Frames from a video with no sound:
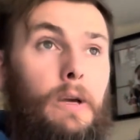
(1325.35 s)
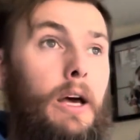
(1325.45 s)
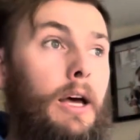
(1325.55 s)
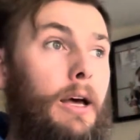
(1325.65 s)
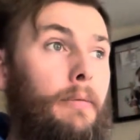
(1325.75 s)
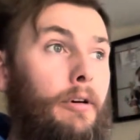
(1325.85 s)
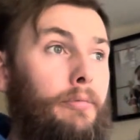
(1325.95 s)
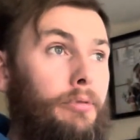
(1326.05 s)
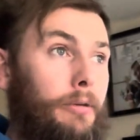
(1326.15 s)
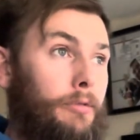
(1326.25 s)
I've
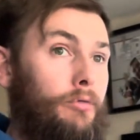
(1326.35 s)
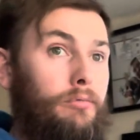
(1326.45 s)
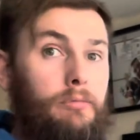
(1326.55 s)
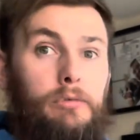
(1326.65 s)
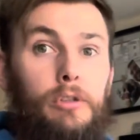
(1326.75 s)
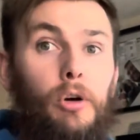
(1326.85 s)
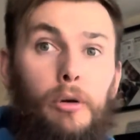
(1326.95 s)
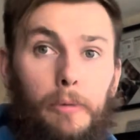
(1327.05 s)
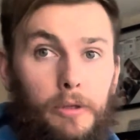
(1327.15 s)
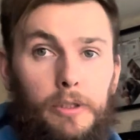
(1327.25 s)
pretty much took
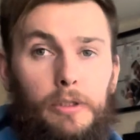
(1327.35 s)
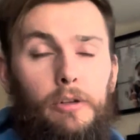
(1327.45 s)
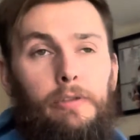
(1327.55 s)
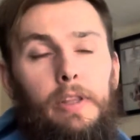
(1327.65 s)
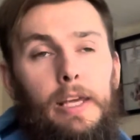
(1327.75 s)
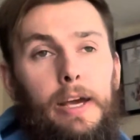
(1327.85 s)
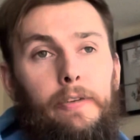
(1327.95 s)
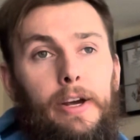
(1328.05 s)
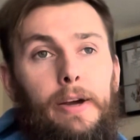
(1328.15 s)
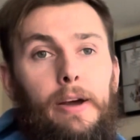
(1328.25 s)
most of the stuff in the area.